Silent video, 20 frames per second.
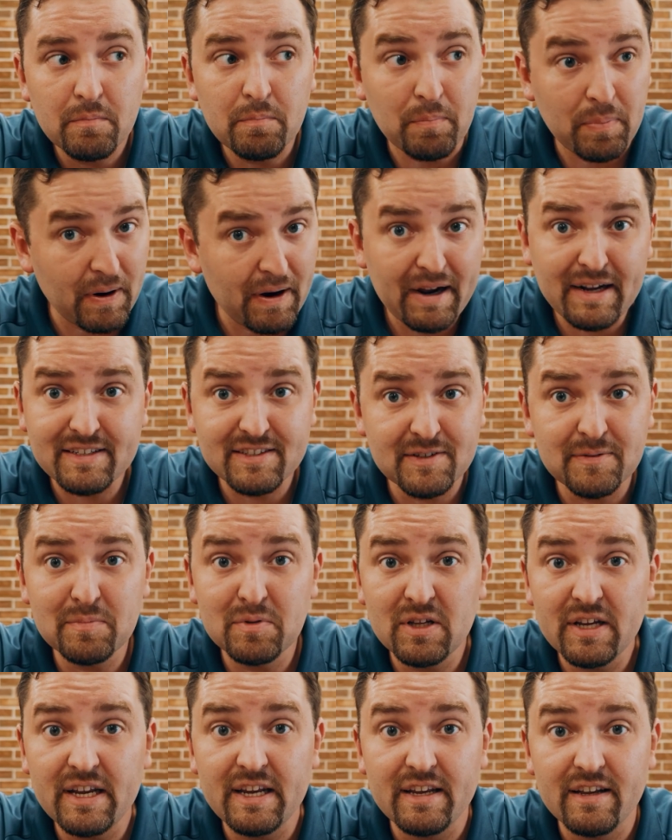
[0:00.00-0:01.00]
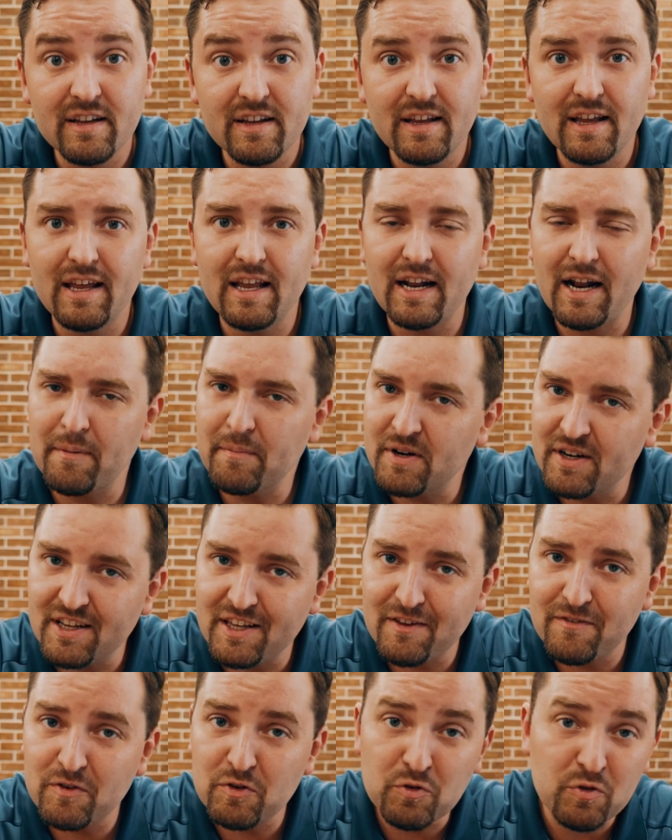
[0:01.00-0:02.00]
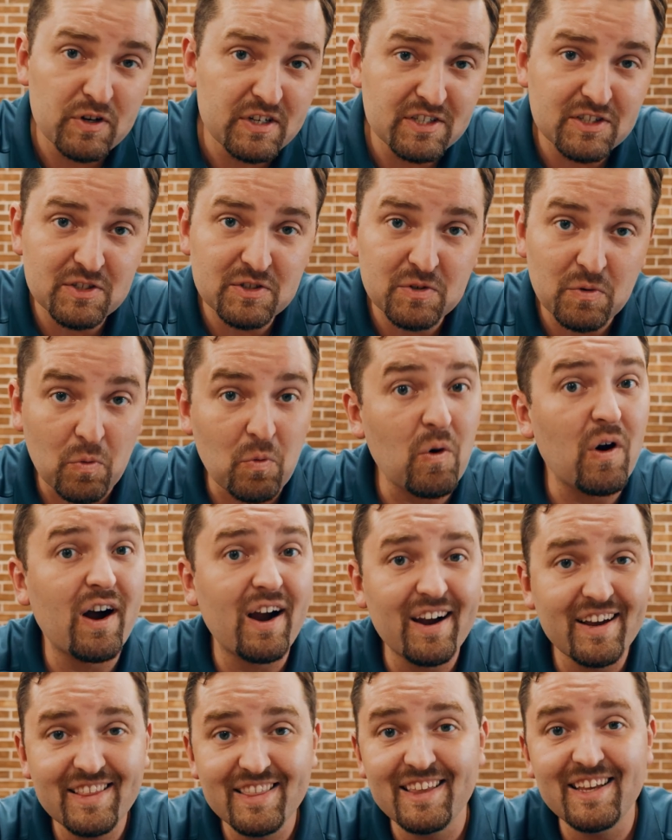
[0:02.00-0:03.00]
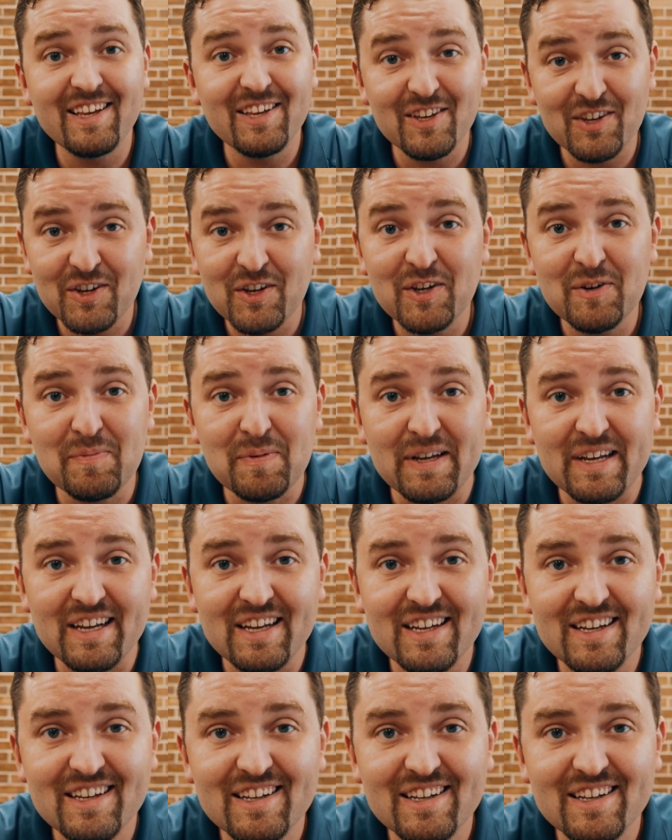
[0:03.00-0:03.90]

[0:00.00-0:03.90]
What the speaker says: Possibly, and I'm gonna give you reasons why I think it could be.